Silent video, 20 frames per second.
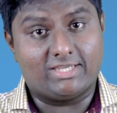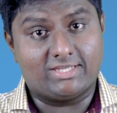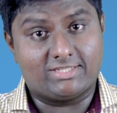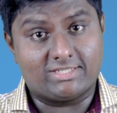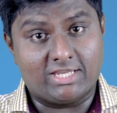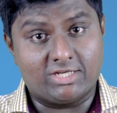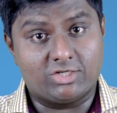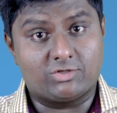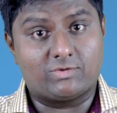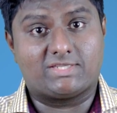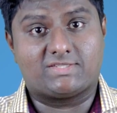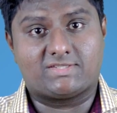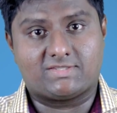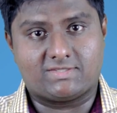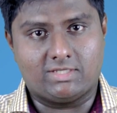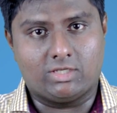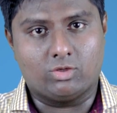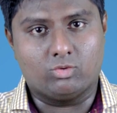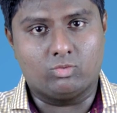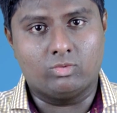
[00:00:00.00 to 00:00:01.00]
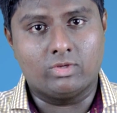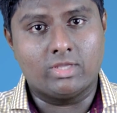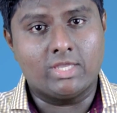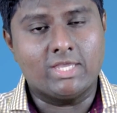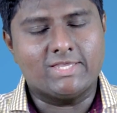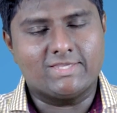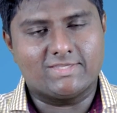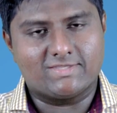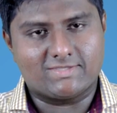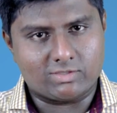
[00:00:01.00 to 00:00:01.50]
it interests you.
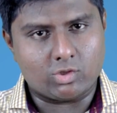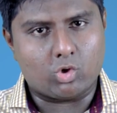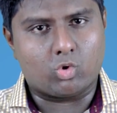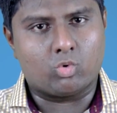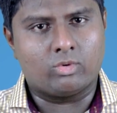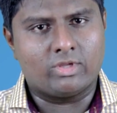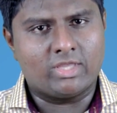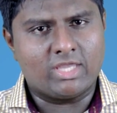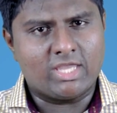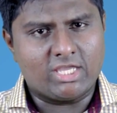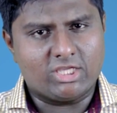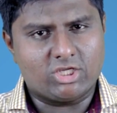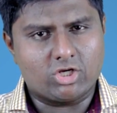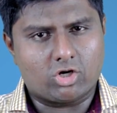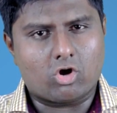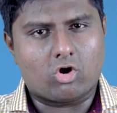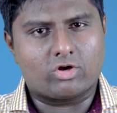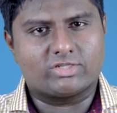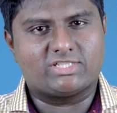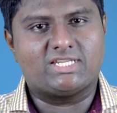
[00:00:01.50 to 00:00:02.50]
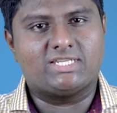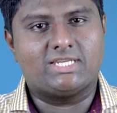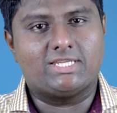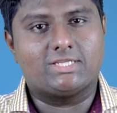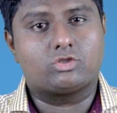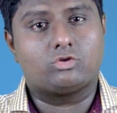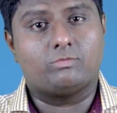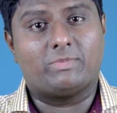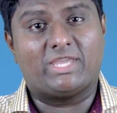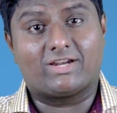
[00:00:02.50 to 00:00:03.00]
So your content
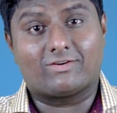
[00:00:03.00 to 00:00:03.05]
needs to be